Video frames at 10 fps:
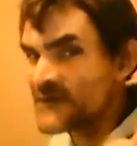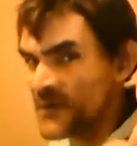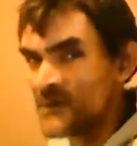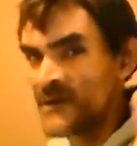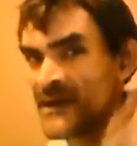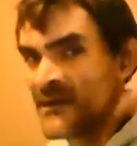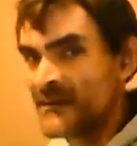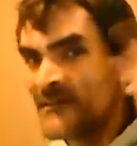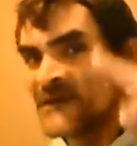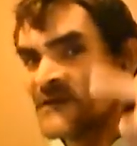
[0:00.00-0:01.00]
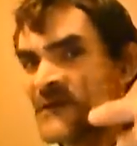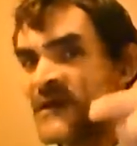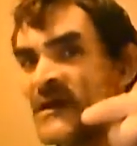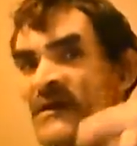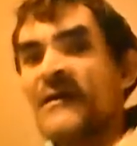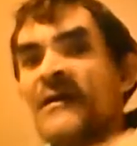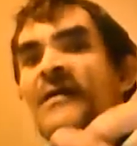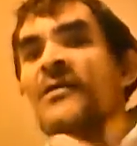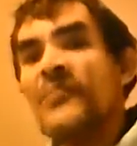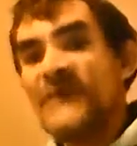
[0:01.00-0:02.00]
Turn that on and make sure that
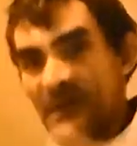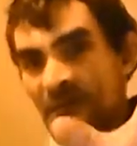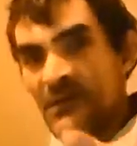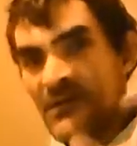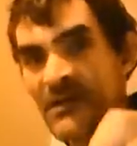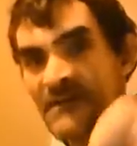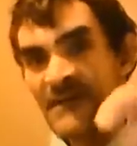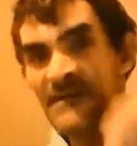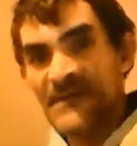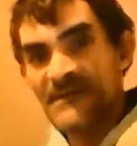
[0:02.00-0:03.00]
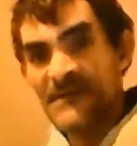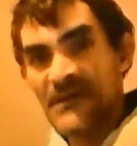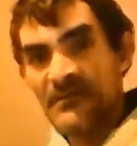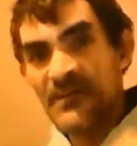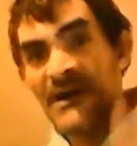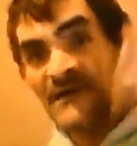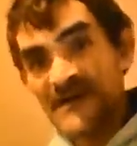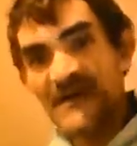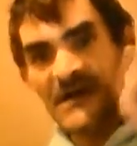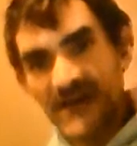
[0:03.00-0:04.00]
when that window comes up, there's a little
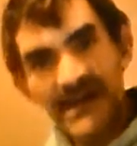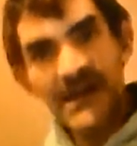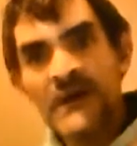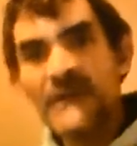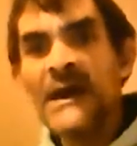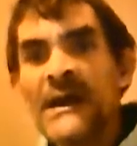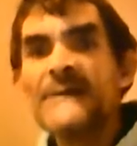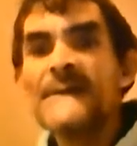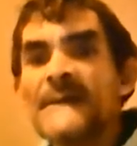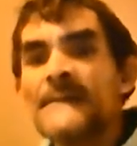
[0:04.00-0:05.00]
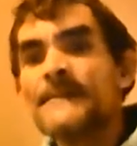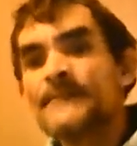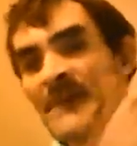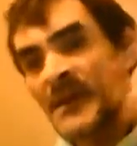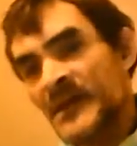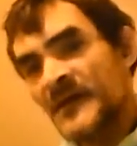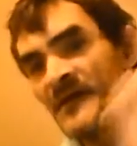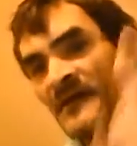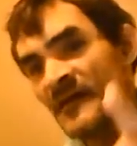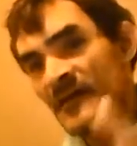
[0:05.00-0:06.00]
box. Click on that.
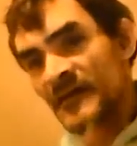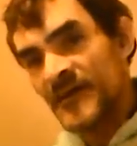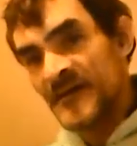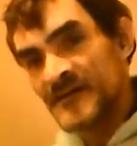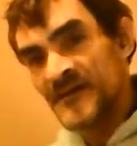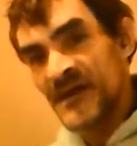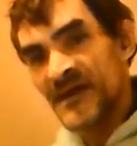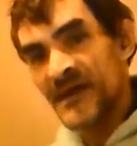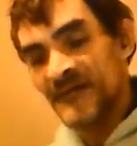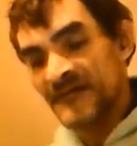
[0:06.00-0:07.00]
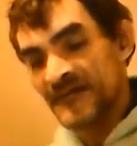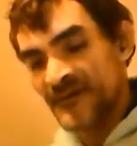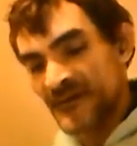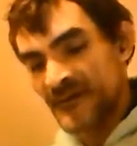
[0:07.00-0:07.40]
That saves.